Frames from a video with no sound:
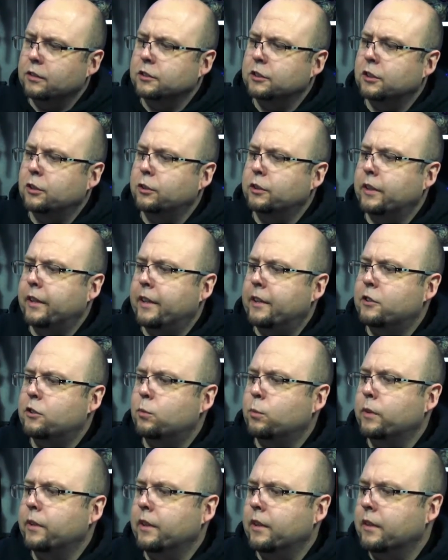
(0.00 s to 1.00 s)
So it's
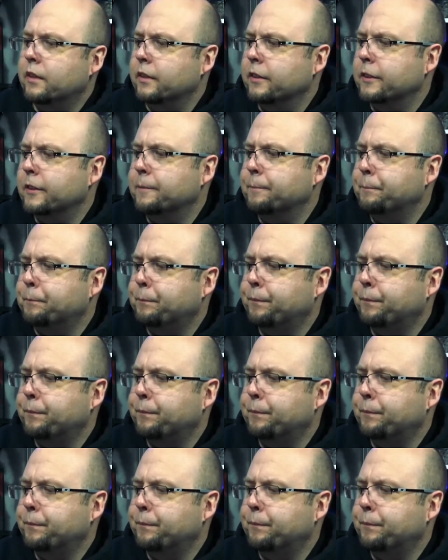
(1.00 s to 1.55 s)
really good.